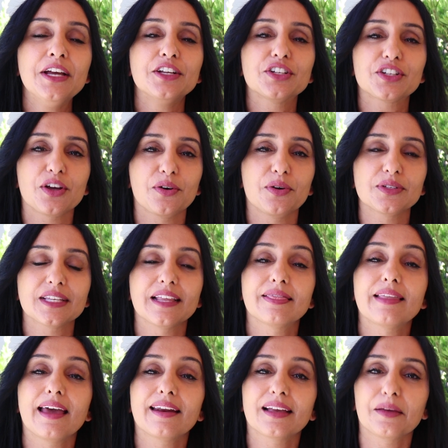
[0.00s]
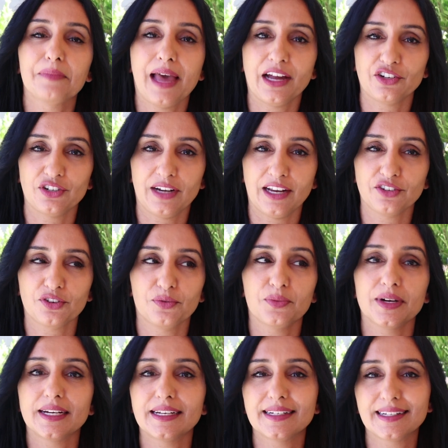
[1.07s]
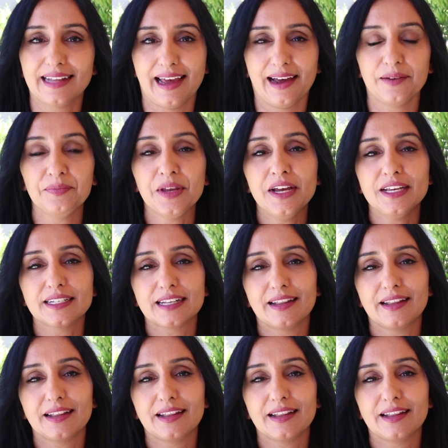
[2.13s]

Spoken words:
So synthetic imagination, what is that?